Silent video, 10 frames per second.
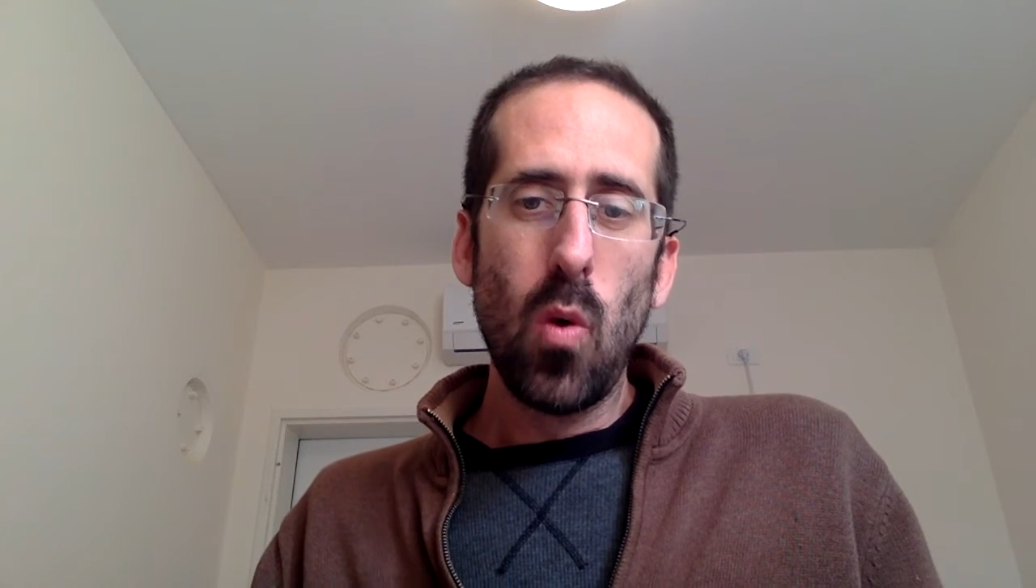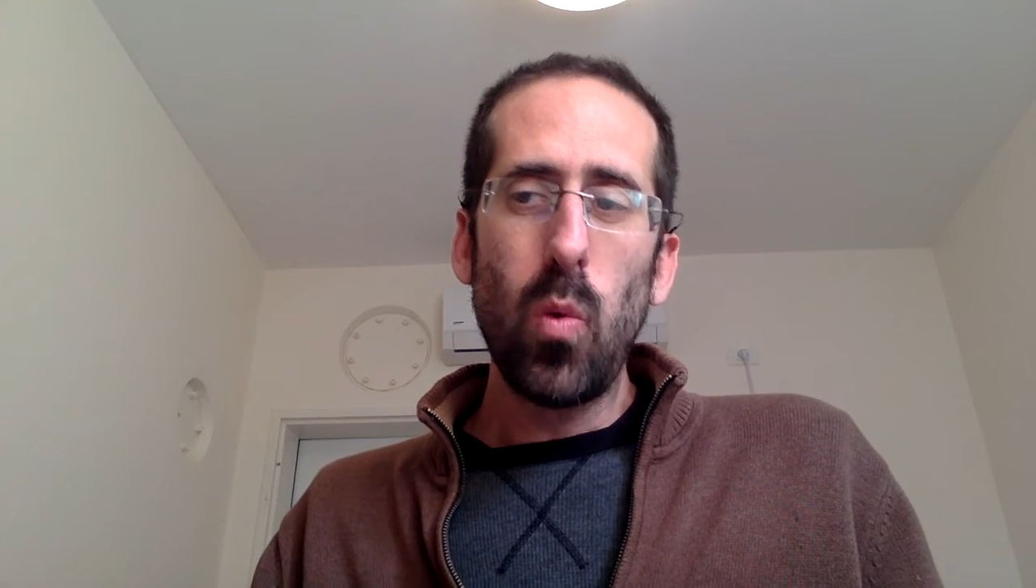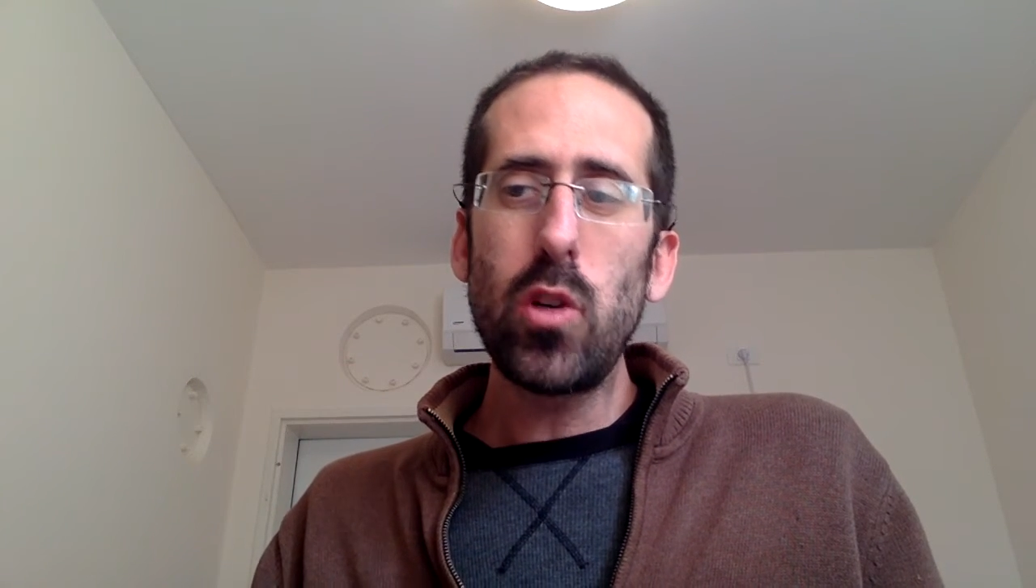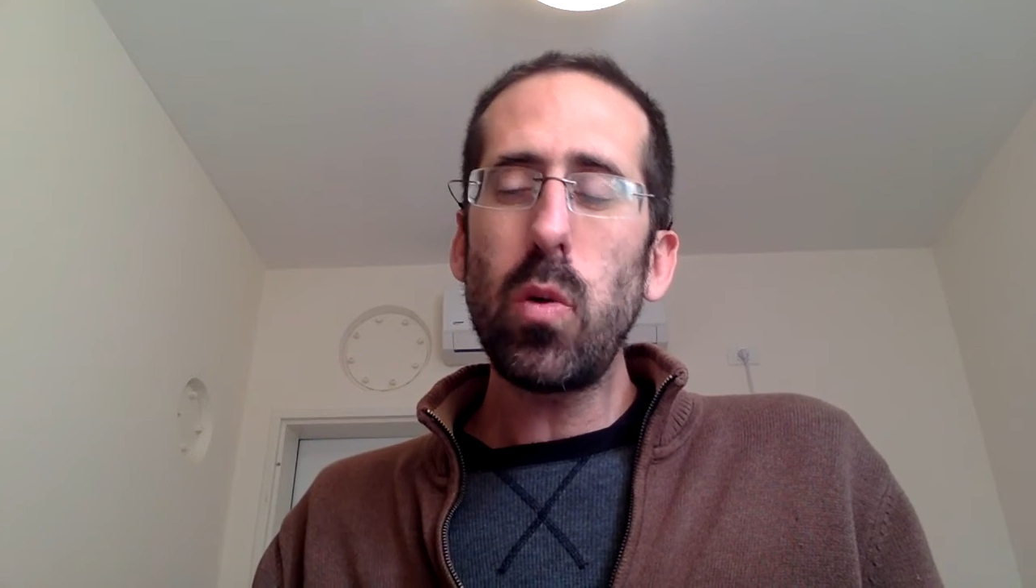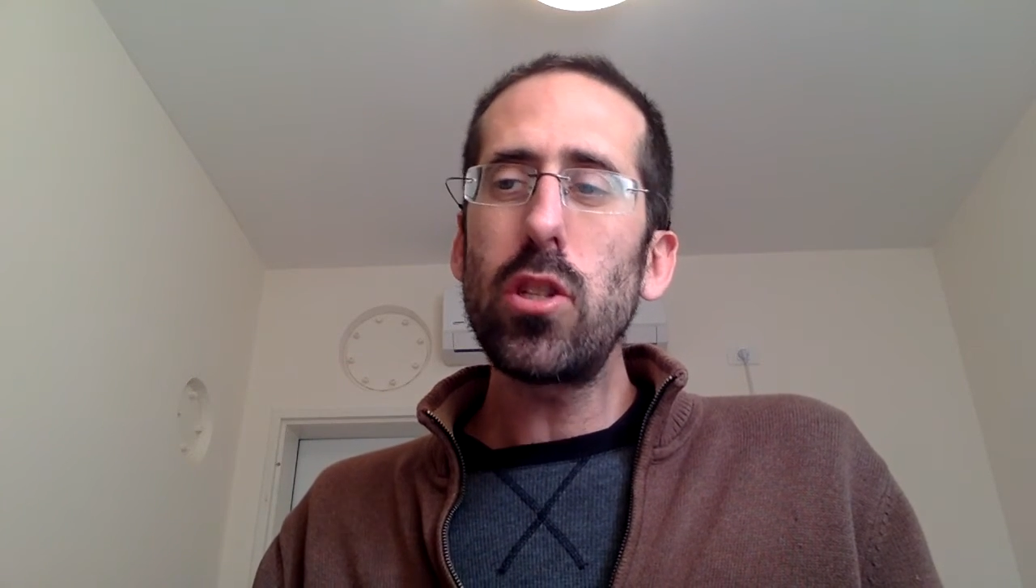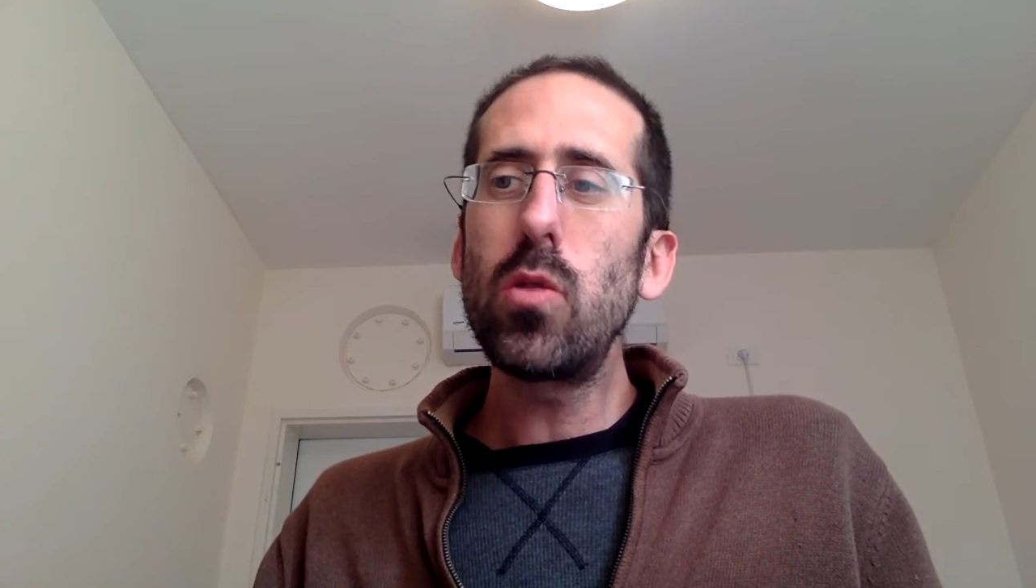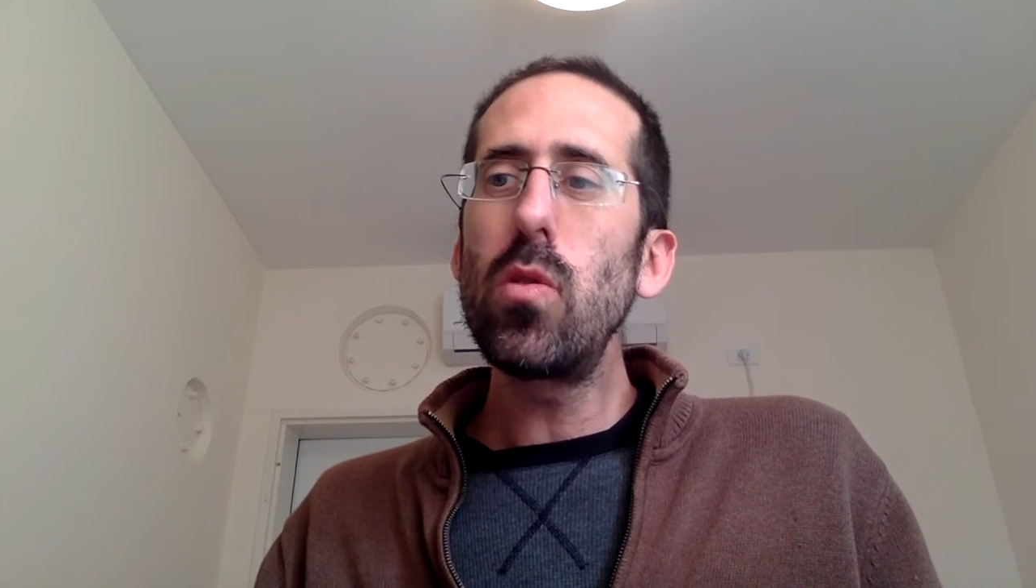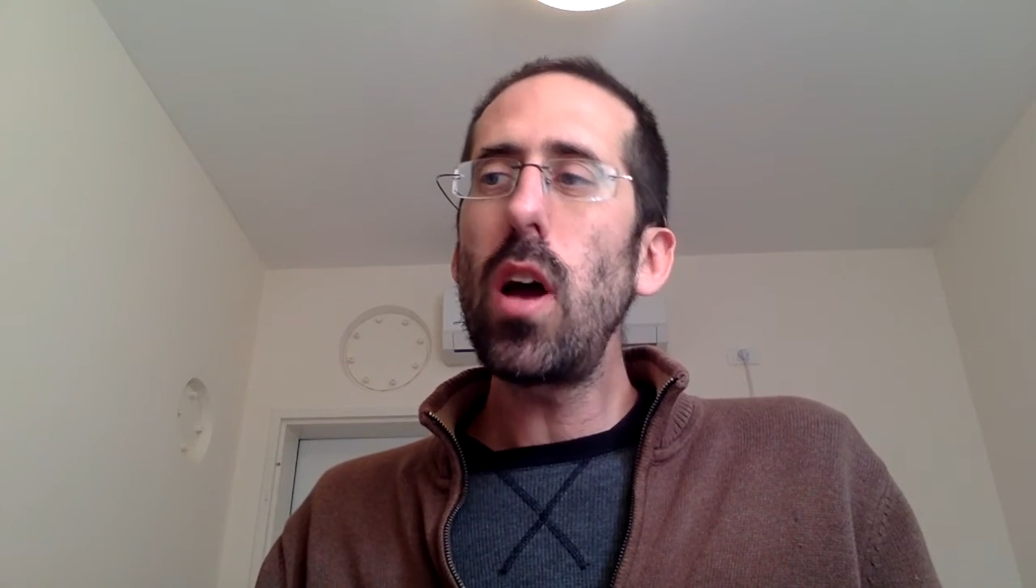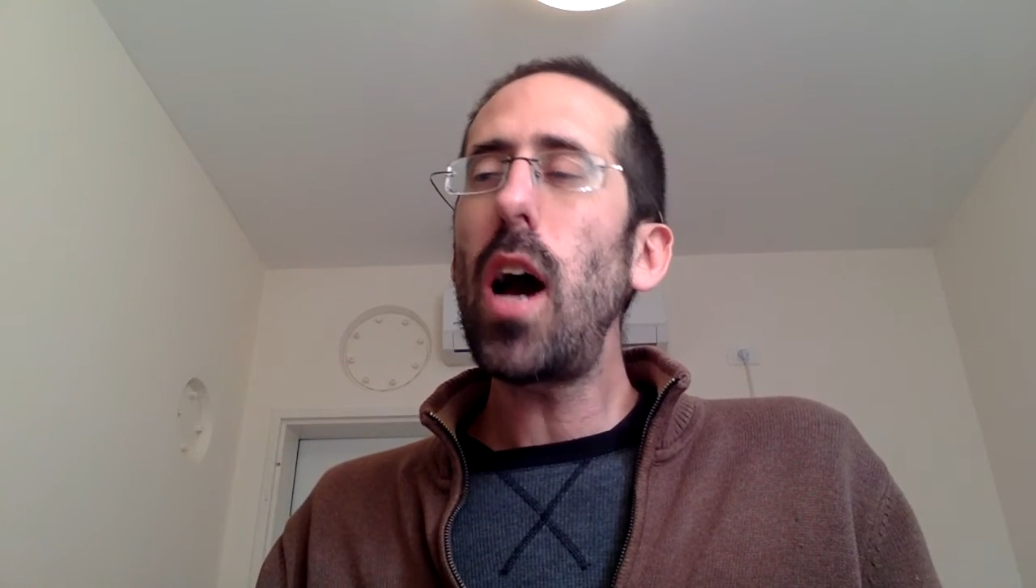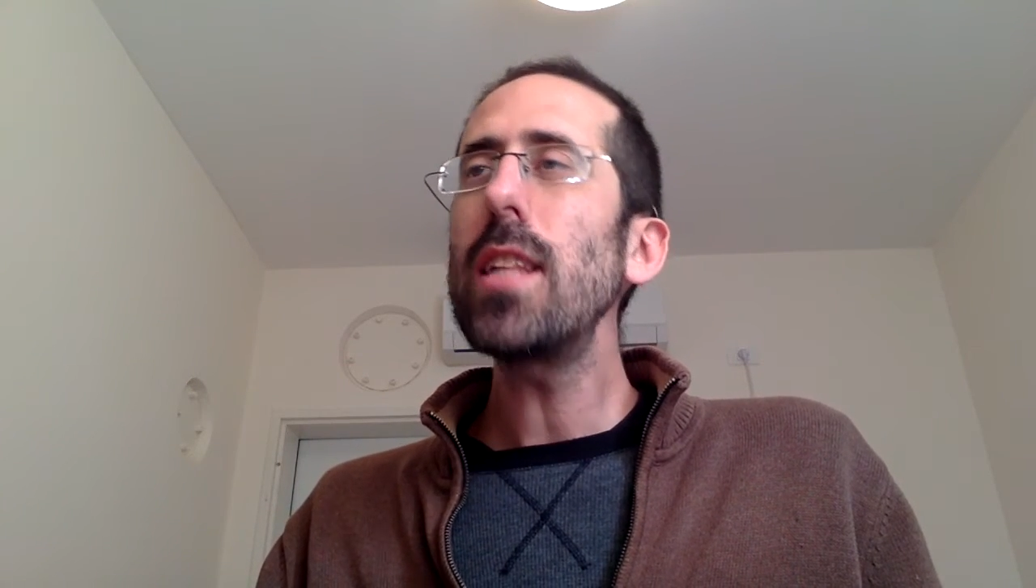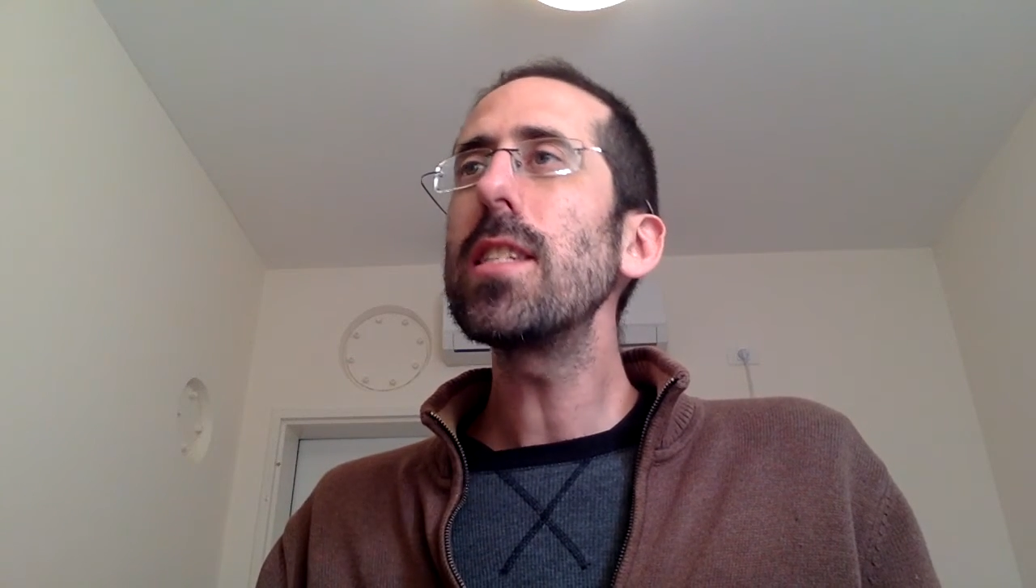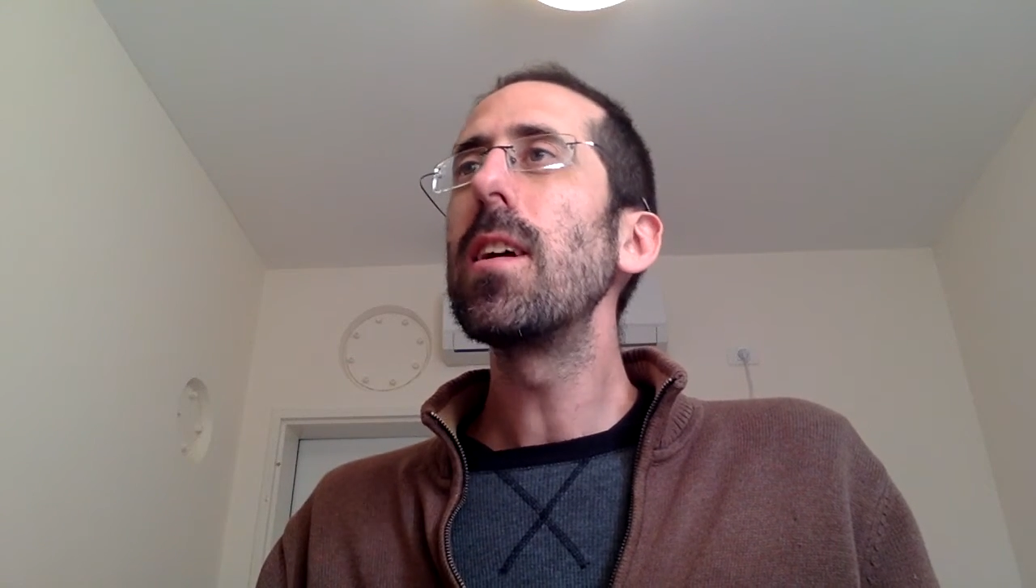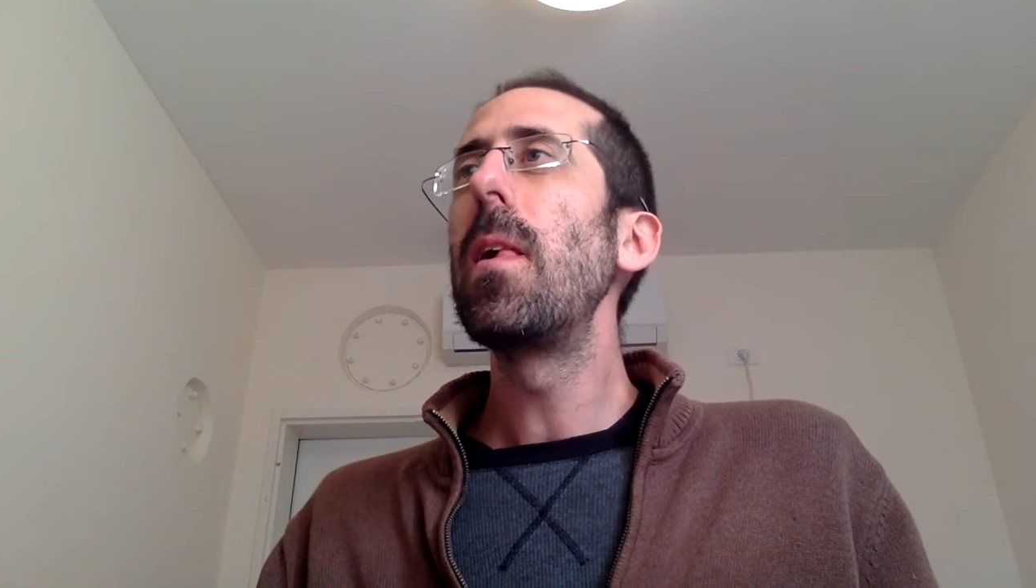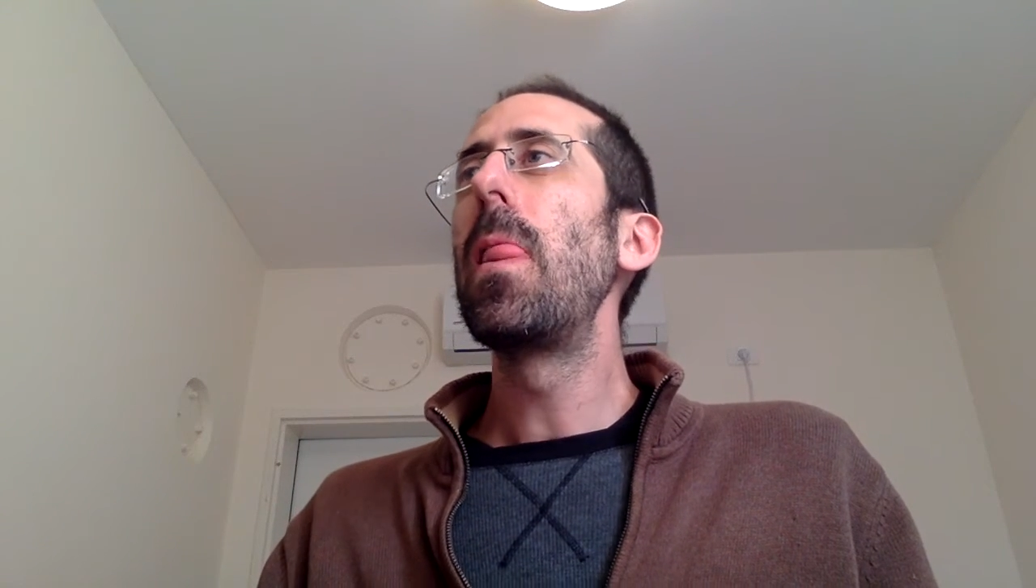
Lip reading: which want to not